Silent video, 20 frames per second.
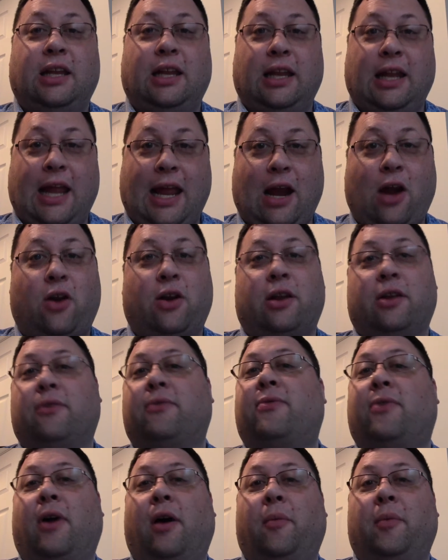inherited
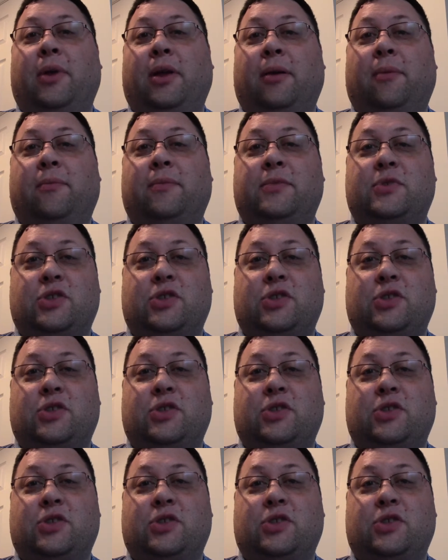from him,